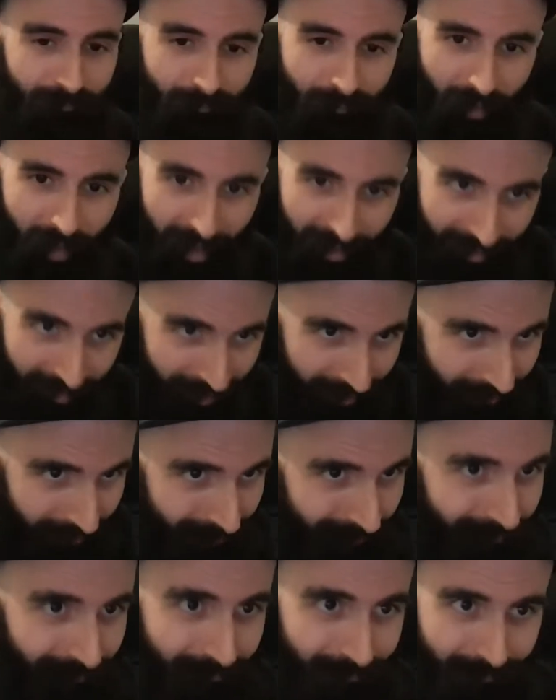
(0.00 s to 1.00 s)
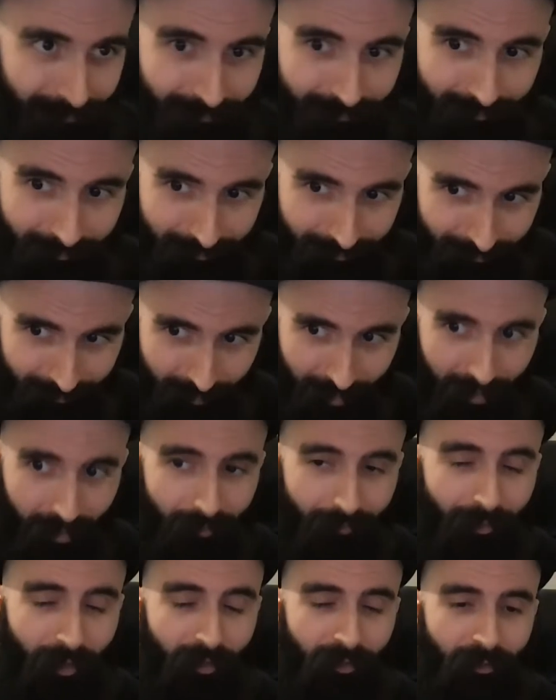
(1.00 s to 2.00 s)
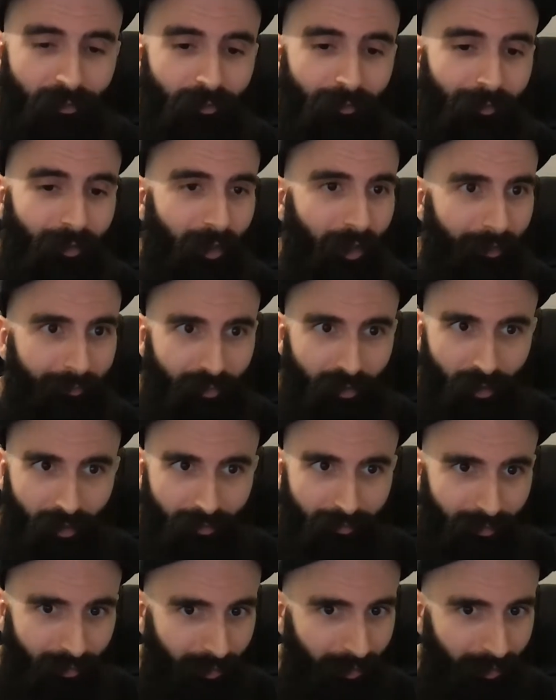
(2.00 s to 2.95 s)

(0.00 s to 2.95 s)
Again, take advantage of the live chat.